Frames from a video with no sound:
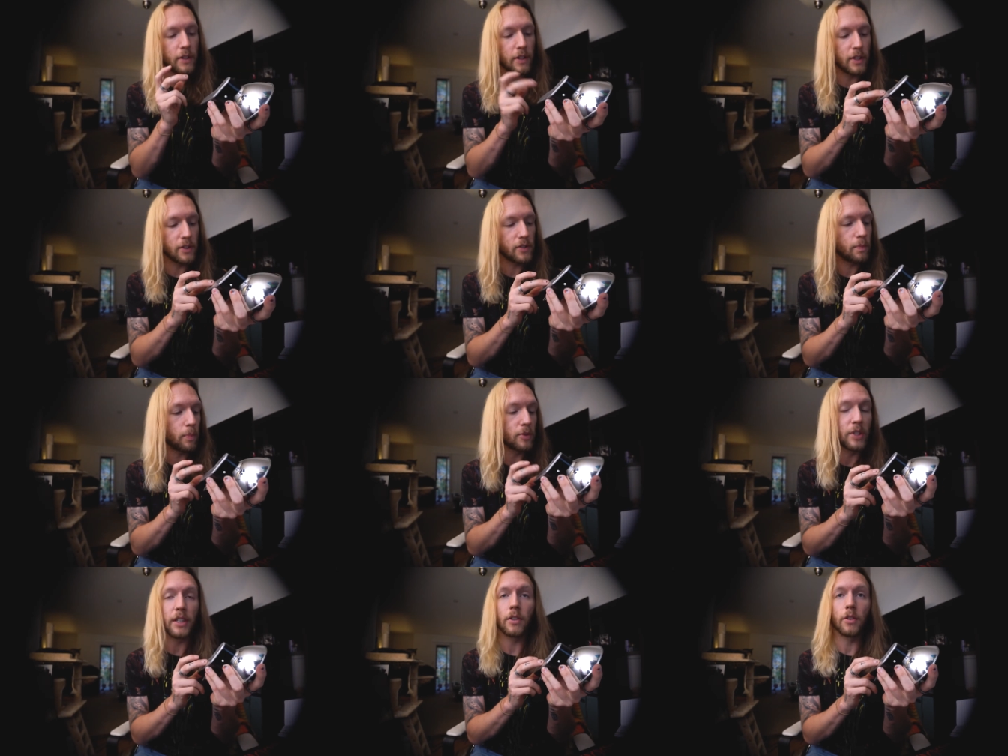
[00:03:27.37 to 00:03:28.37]
This
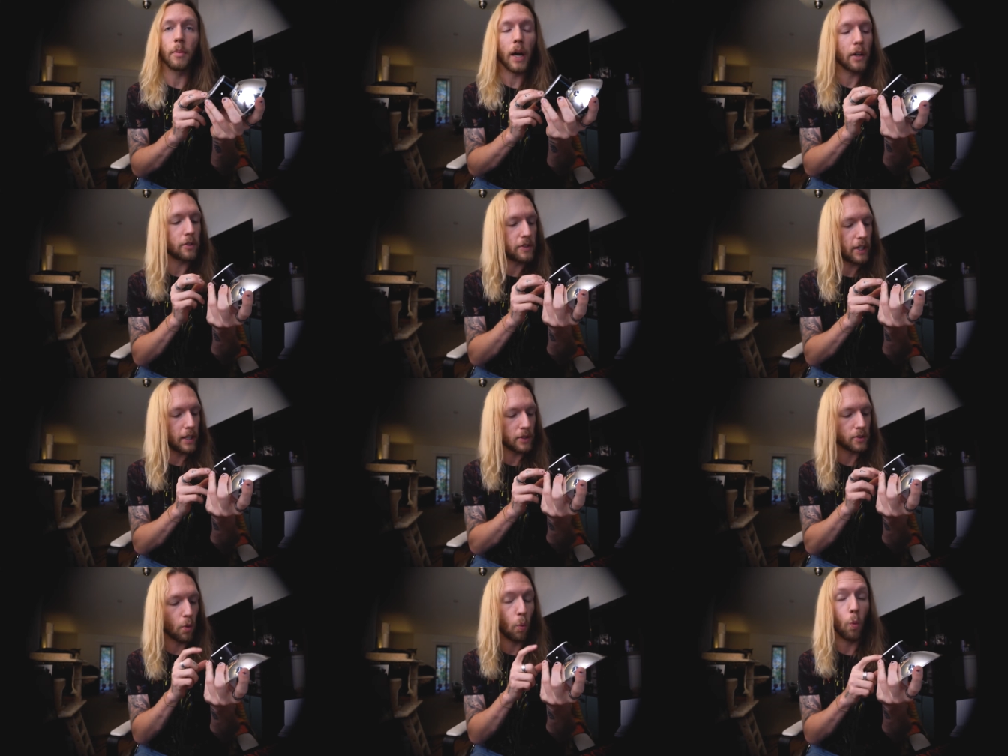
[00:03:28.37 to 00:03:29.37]
particular model
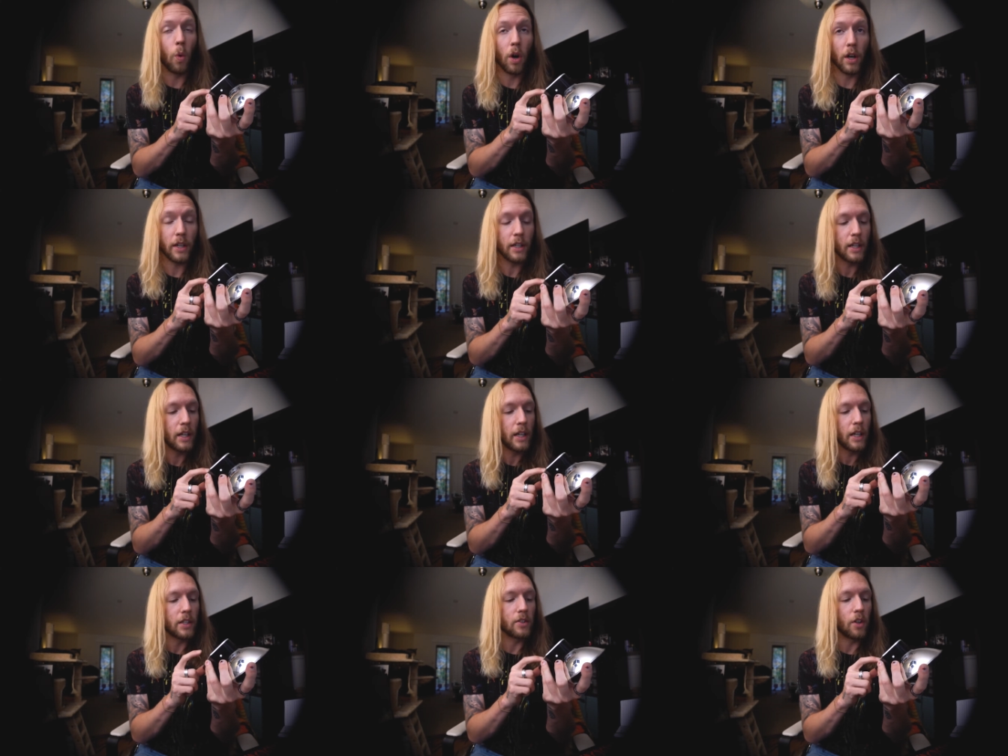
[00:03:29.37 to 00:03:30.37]
takes 1
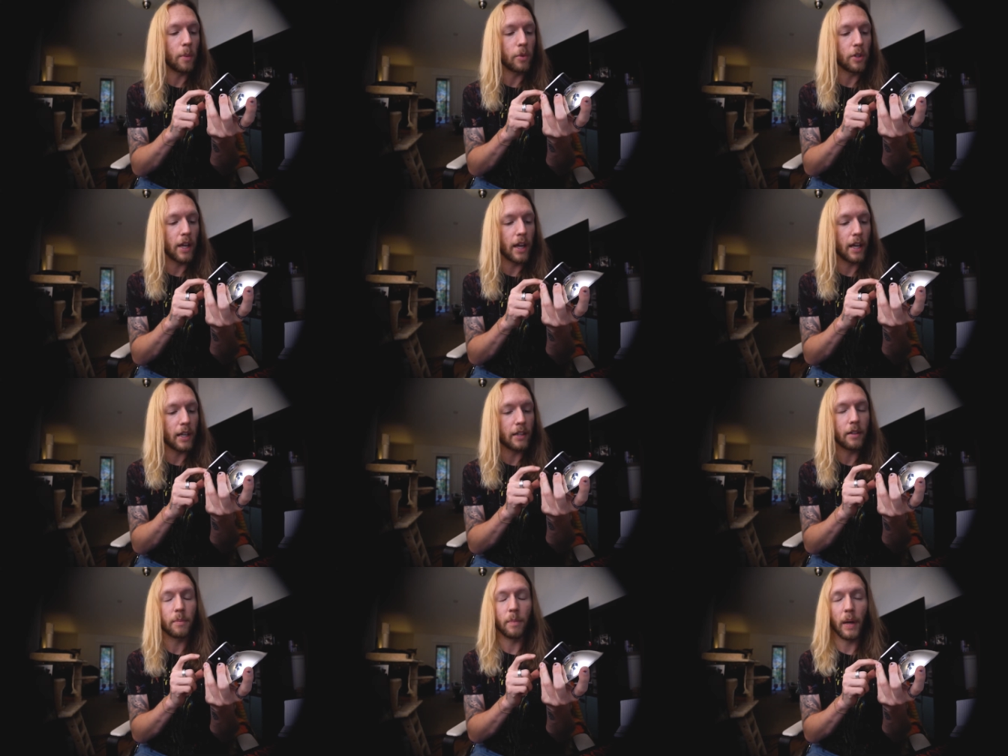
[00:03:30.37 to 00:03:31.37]
AA
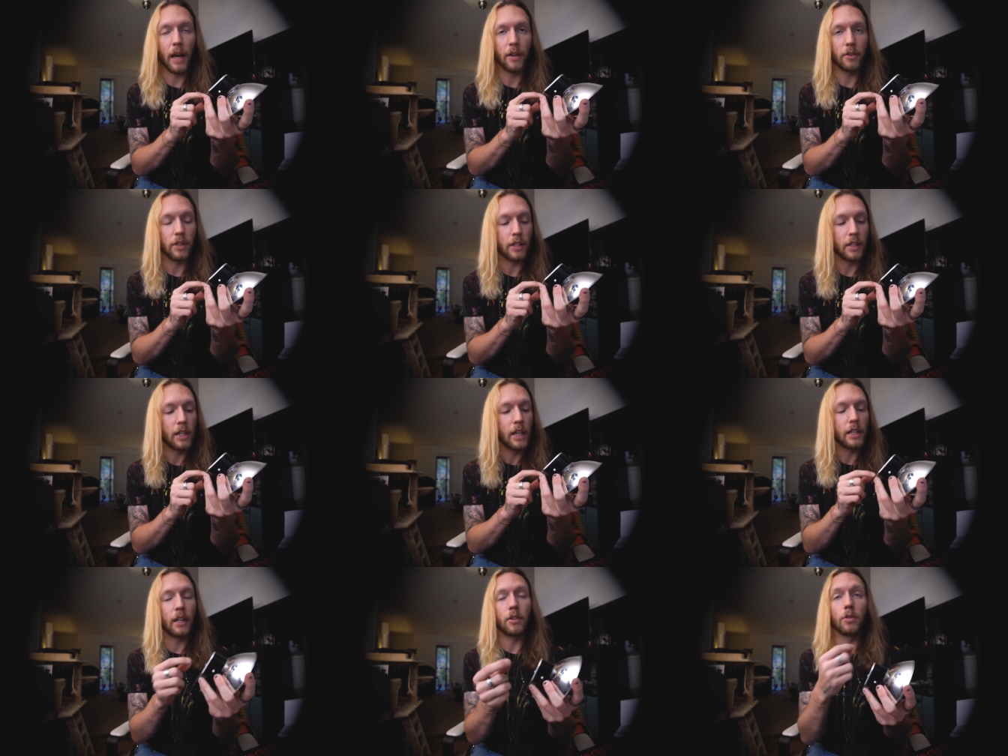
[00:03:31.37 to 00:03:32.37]
battery.
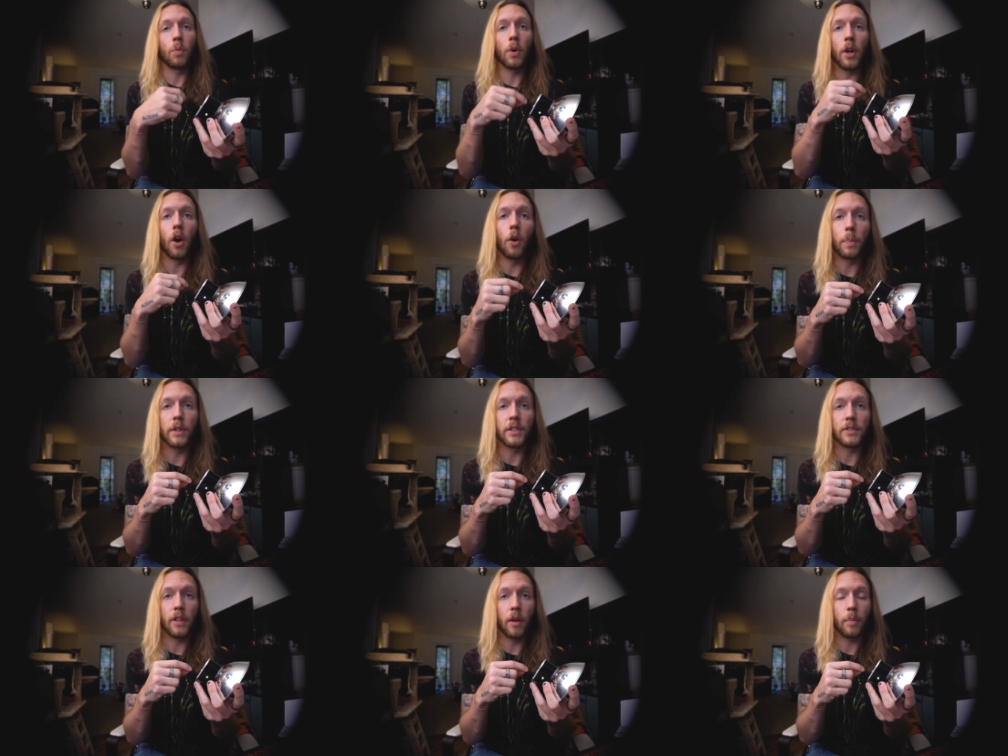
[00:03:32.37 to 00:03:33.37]
Now you want to open
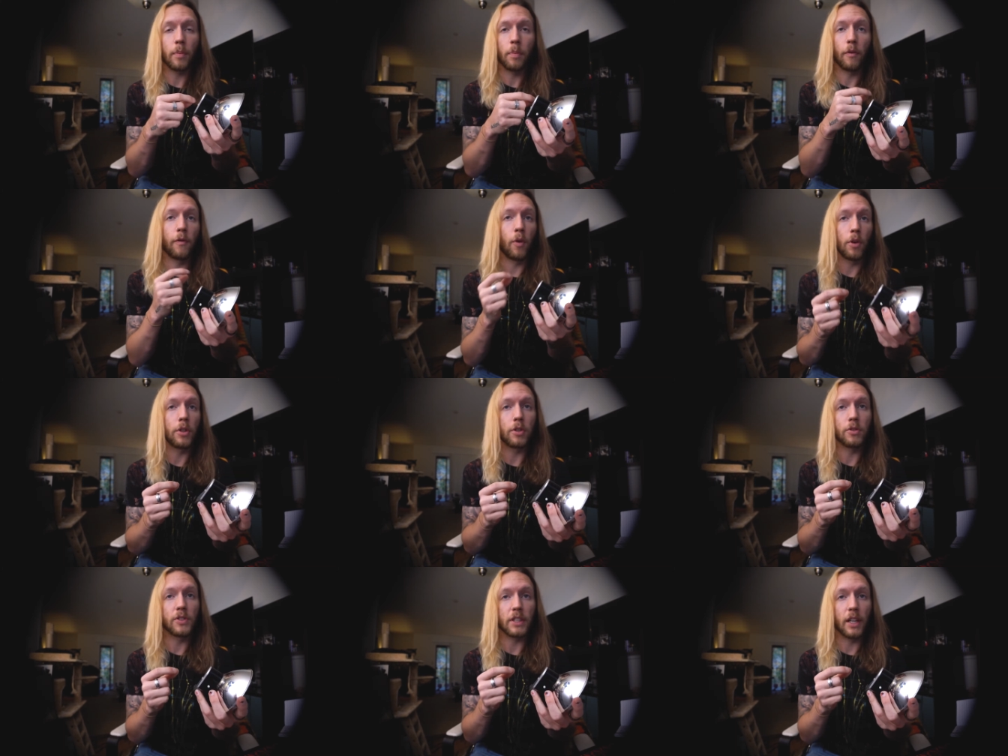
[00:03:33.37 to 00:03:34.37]
this up before you
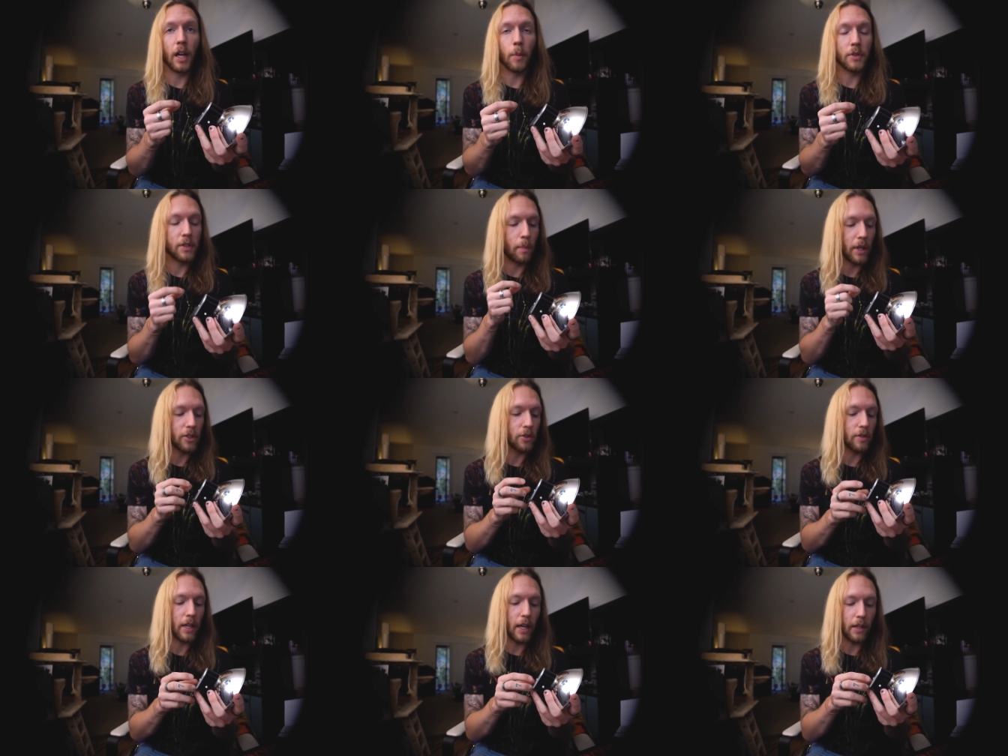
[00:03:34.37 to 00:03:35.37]
use the camera to make
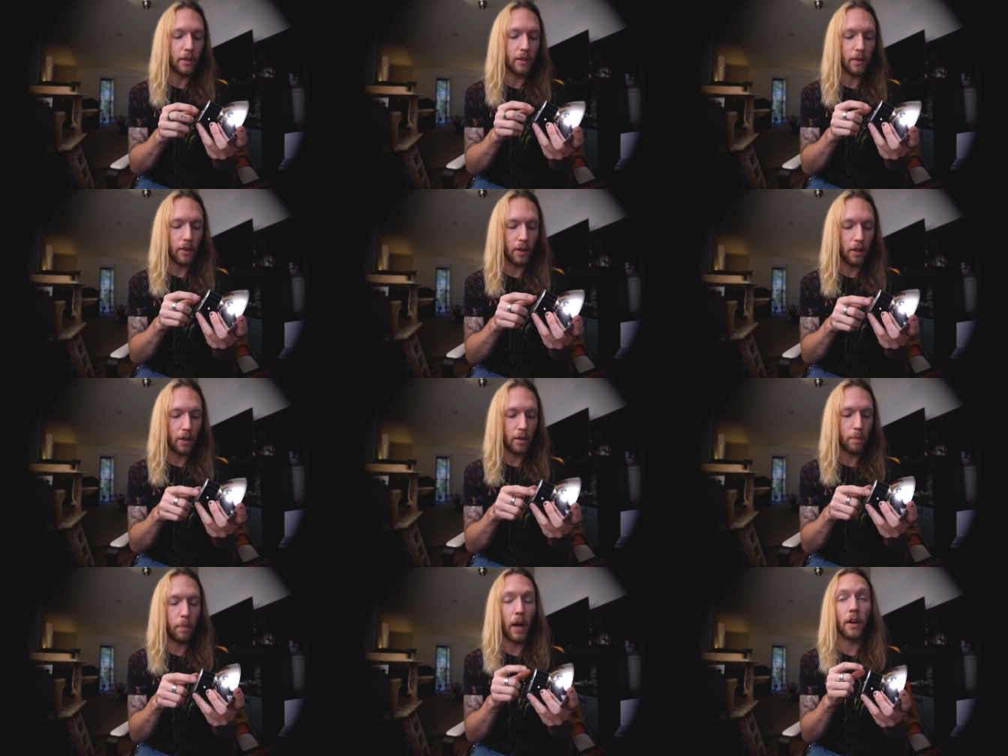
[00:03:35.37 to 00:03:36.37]
sure that the
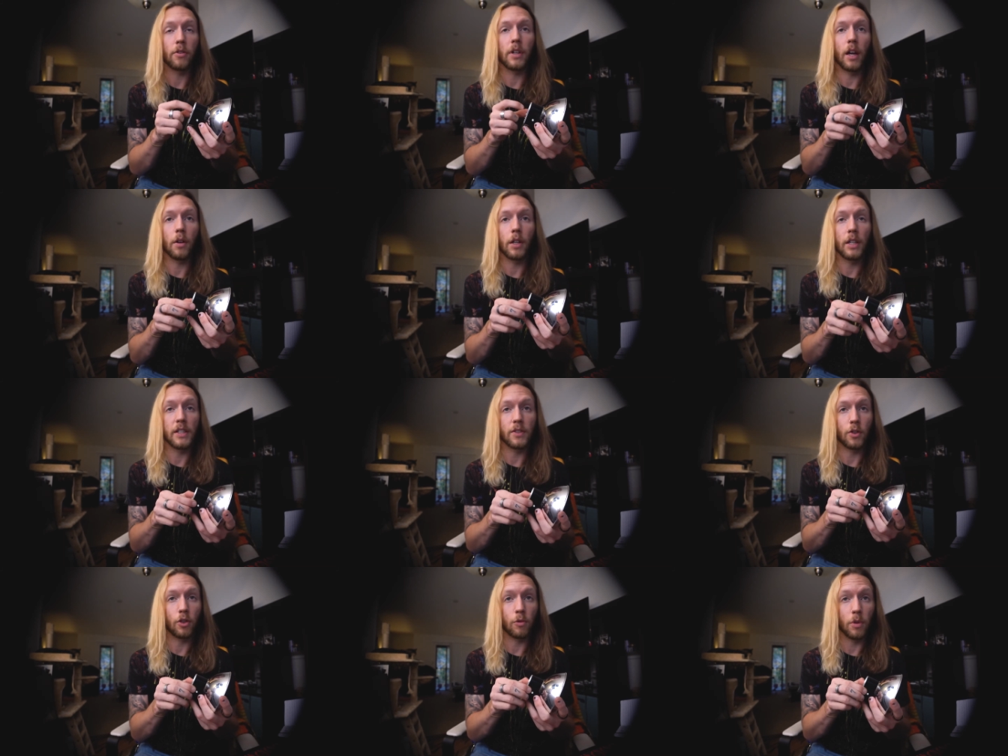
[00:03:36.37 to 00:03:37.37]
battery area
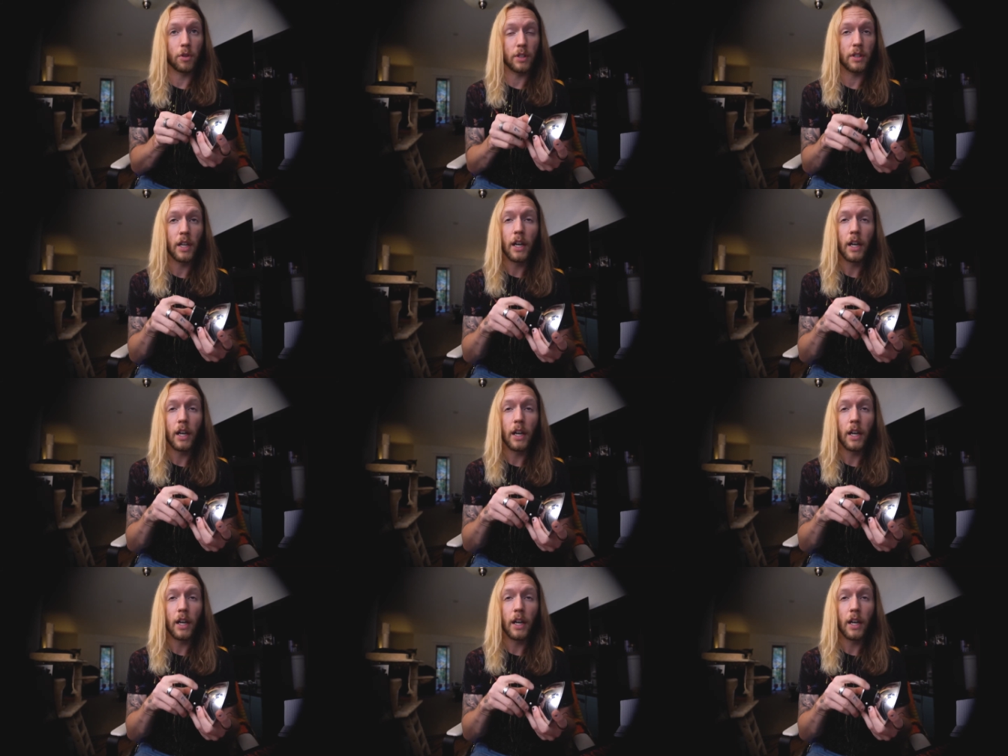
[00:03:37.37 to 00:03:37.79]
isn't corroded.